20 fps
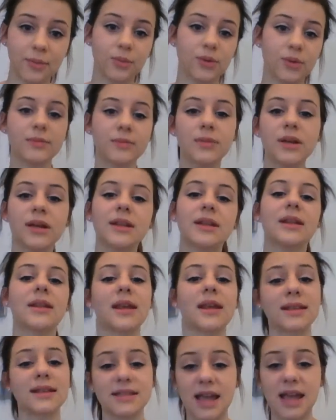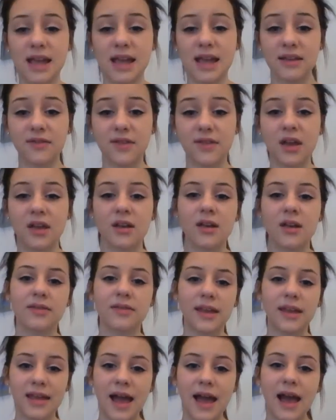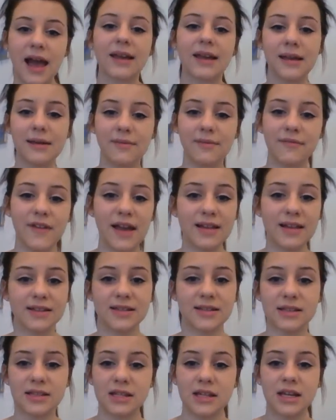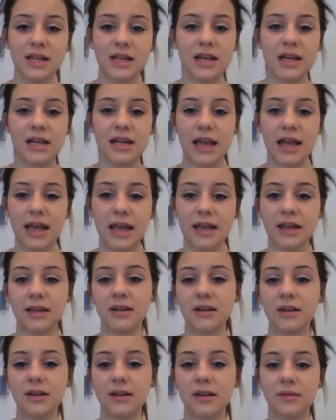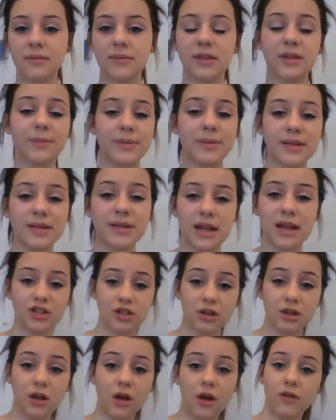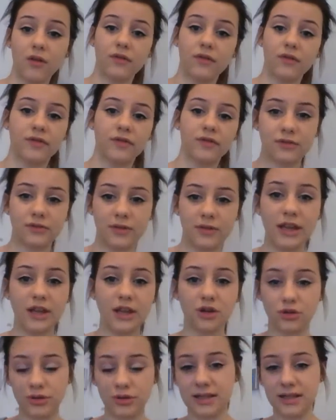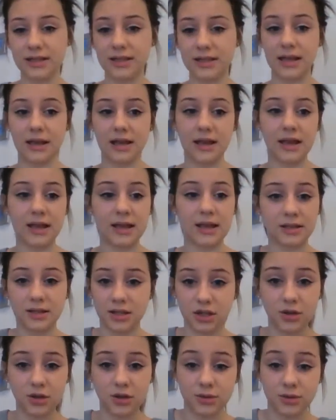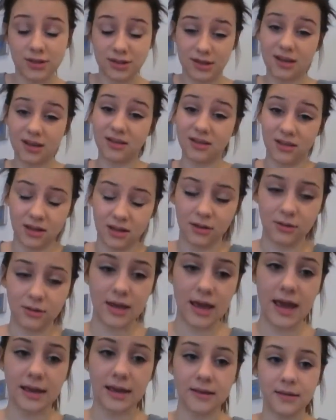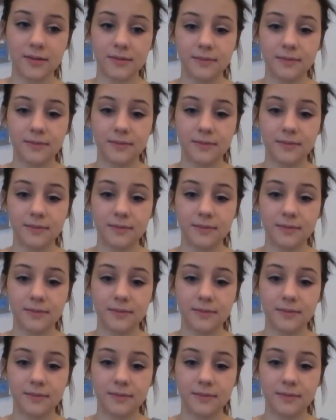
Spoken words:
but with the money that they save, they can invest in the potential of increasing its use in the UK.